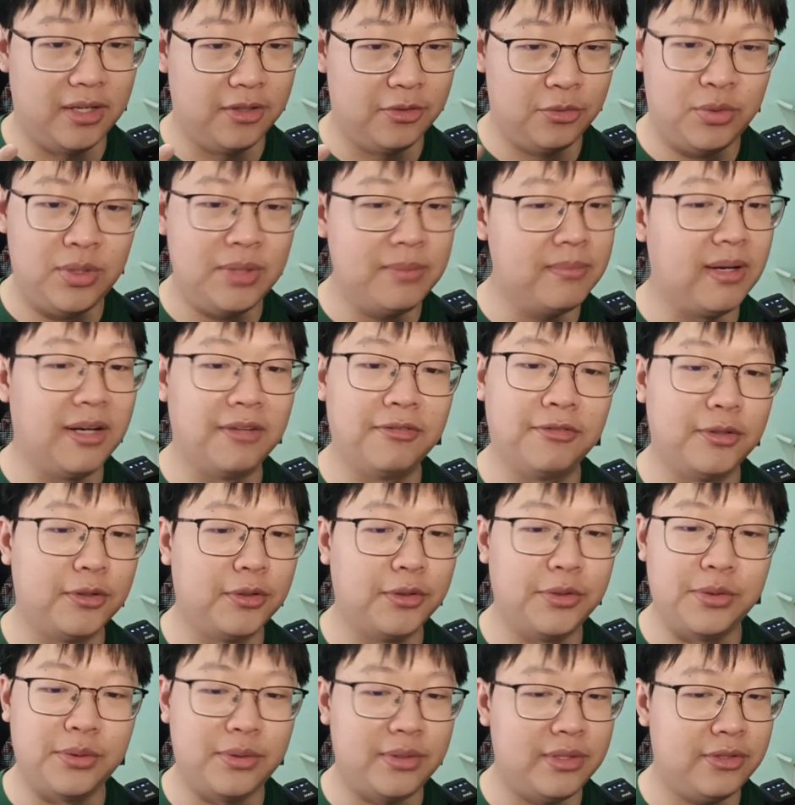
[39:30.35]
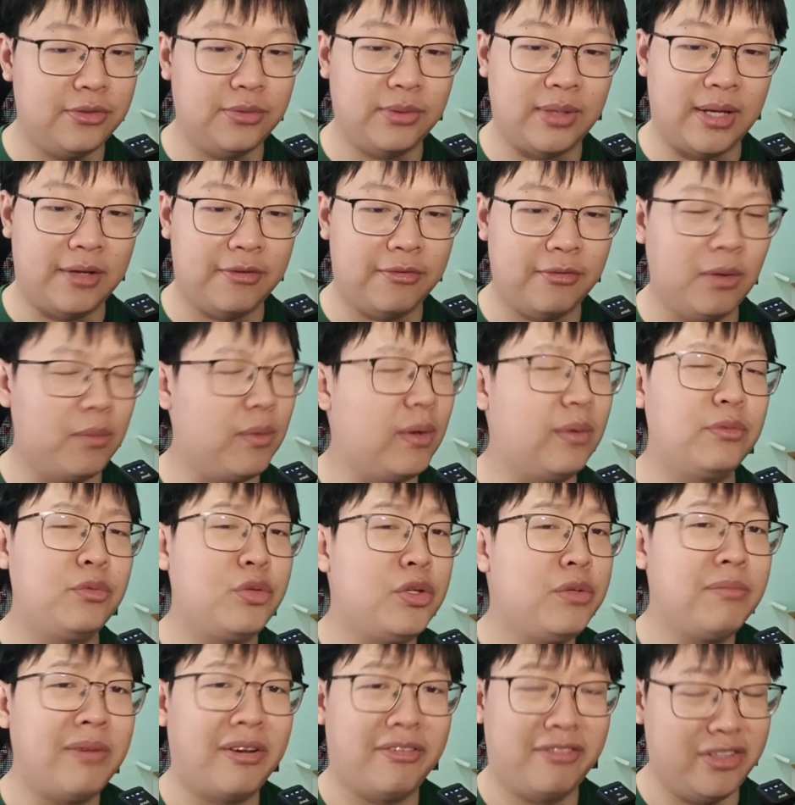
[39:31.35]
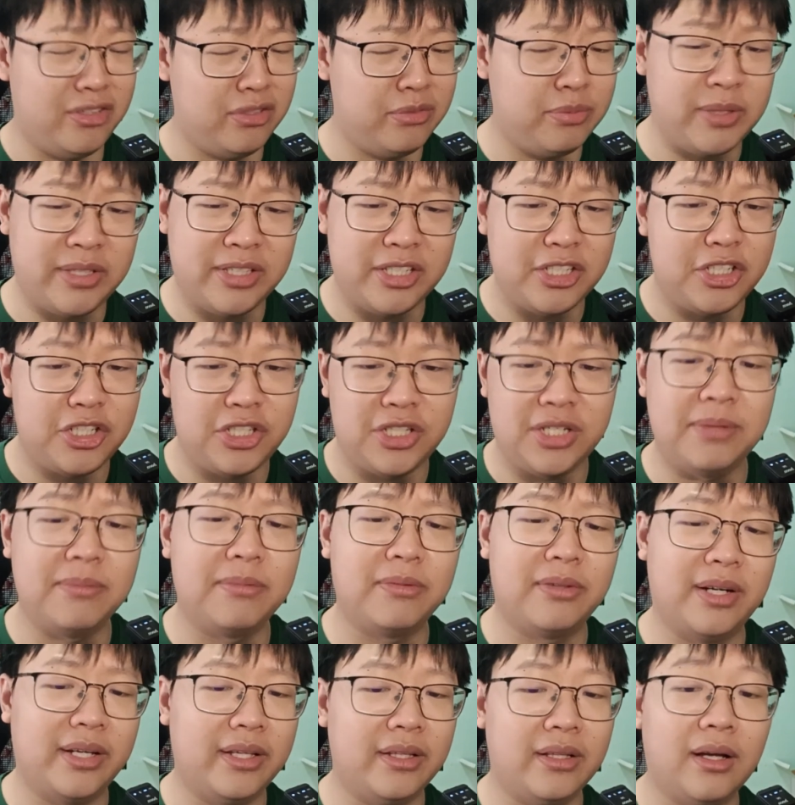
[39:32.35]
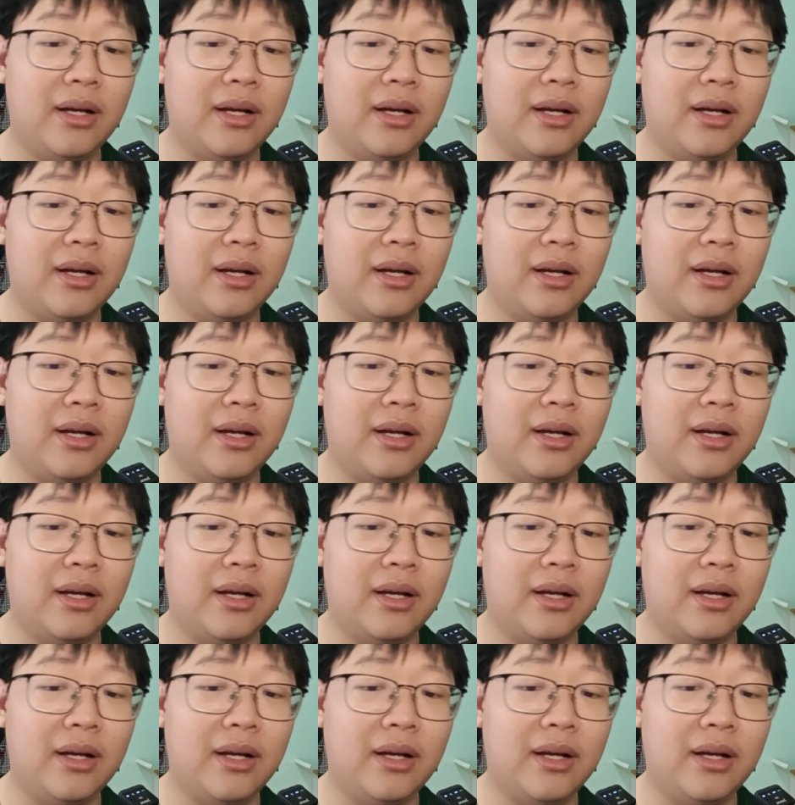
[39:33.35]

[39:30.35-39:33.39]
twin marvel, you need to have well twin marvel is pretty cheap, right?